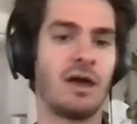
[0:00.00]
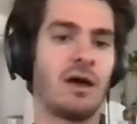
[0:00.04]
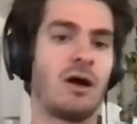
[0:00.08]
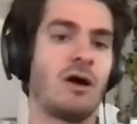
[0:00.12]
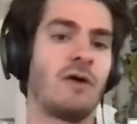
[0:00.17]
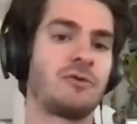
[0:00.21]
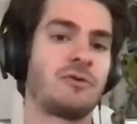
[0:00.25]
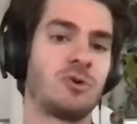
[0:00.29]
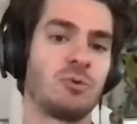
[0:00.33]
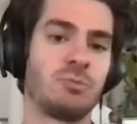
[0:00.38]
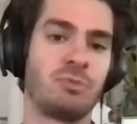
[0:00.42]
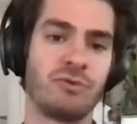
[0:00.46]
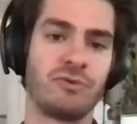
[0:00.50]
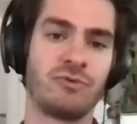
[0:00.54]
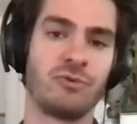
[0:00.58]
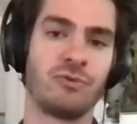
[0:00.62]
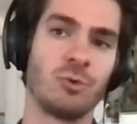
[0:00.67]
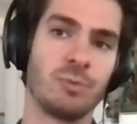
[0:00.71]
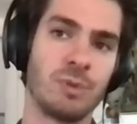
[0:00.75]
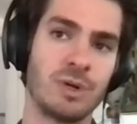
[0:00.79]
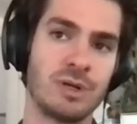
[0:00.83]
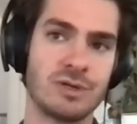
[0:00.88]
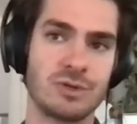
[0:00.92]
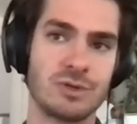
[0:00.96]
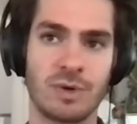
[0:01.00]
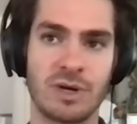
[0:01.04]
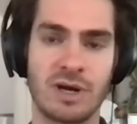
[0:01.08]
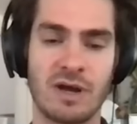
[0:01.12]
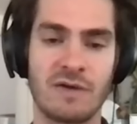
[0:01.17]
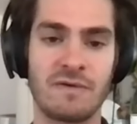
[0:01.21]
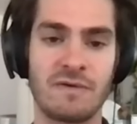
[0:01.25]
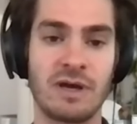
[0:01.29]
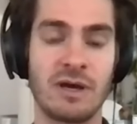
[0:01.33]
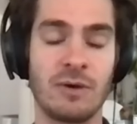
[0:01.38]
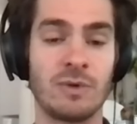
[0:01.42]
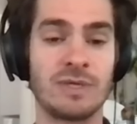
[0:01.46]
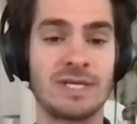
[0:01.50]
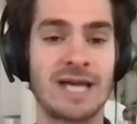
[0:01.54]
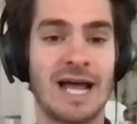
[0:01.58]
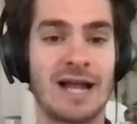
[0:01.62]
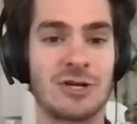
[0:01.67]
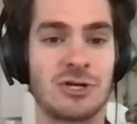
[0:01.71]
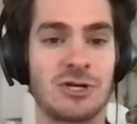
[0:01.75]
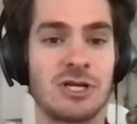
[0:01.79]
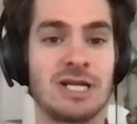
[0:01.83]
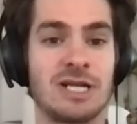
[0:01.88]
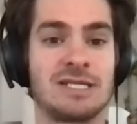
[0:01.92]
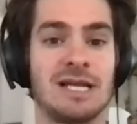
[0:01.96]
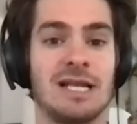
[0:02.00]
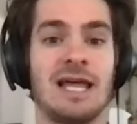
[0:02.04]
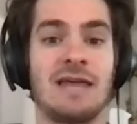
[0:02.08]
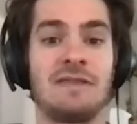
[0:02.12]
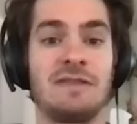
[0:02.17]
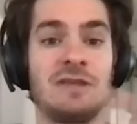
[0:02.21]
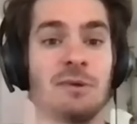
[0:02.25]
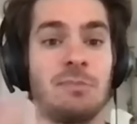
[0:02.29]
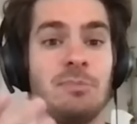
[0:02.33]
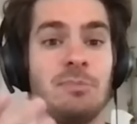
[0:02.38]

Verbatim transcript: after a performance or whatever. It was actually to let the